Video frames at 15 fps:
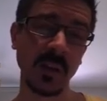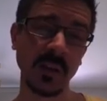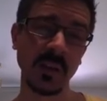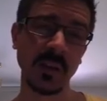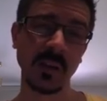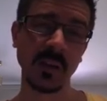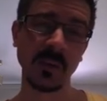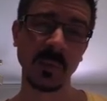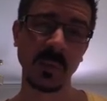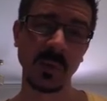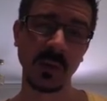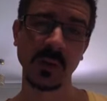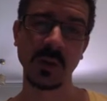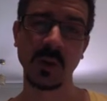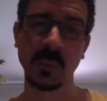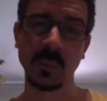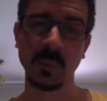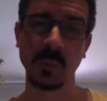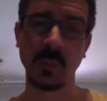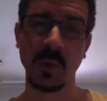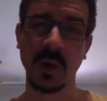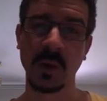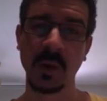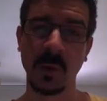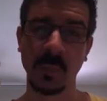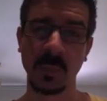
but you might not